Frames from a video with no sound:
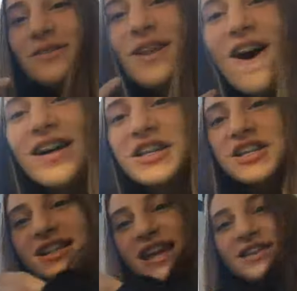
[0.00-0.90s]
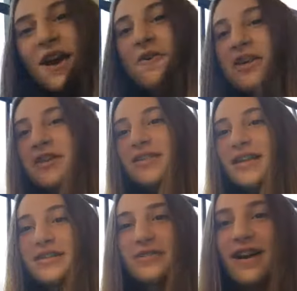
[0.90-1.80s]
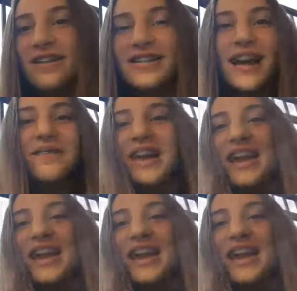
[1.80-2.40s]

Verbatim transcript: the vlog and she's like, no, ew, that's gross. I'm